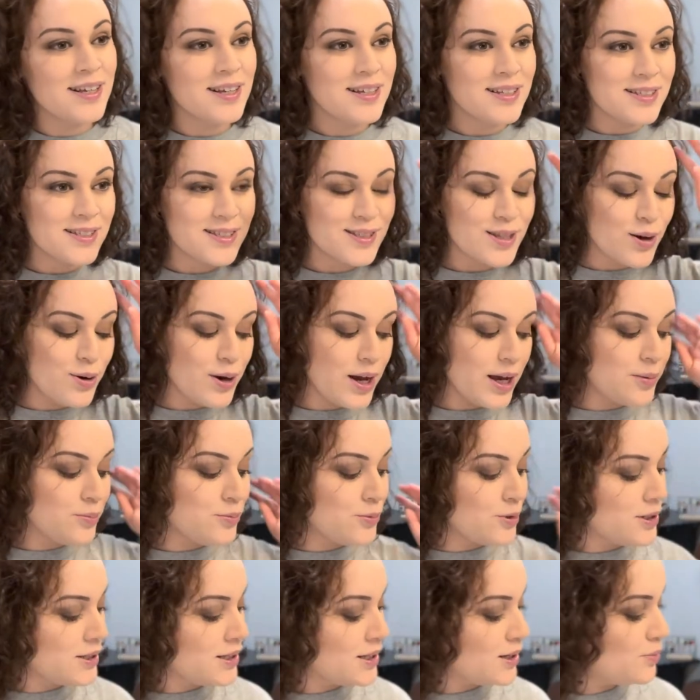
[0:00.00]
So I'm
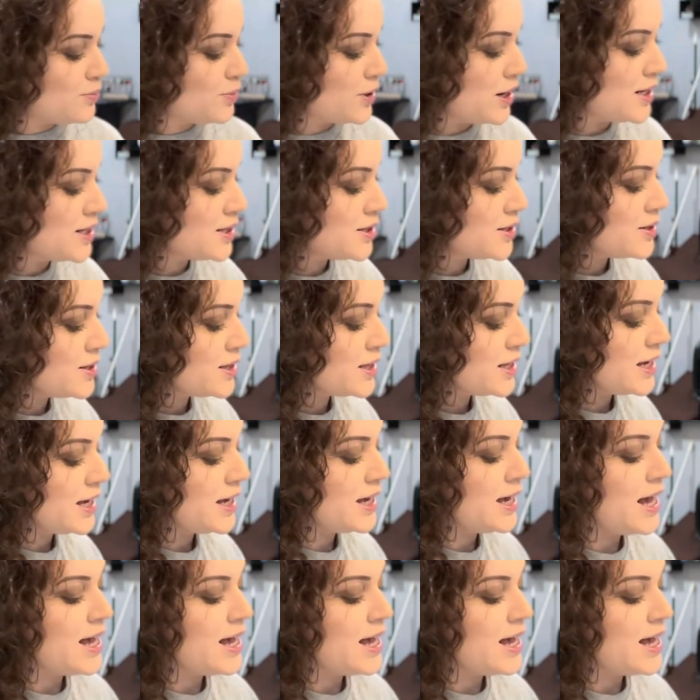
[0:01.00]
really impressed with it.